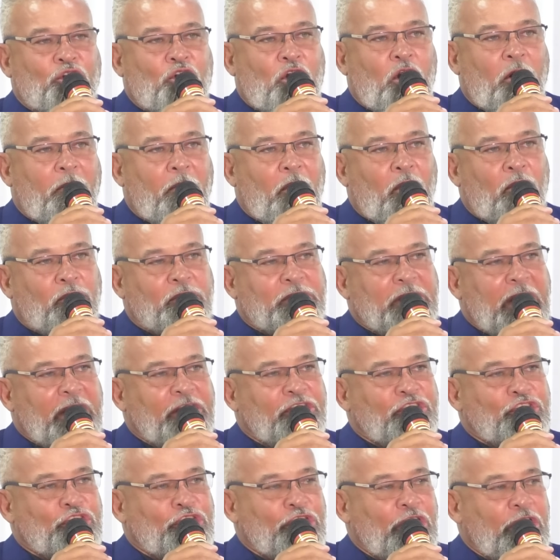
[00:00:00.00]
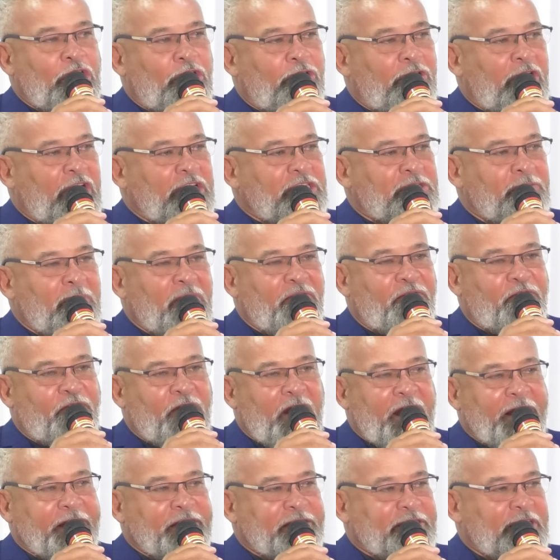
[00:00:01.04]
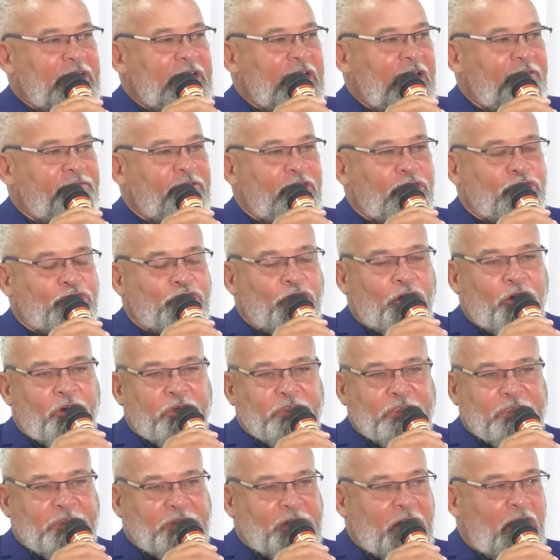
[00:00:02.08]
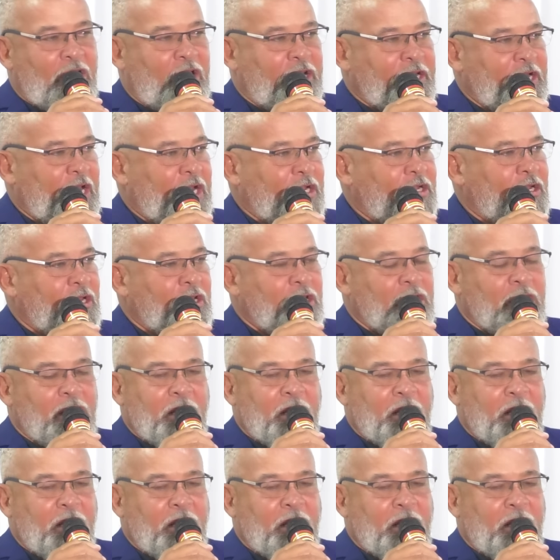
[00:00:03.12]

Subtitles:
come out and cheer and to be fans and have their jerseys on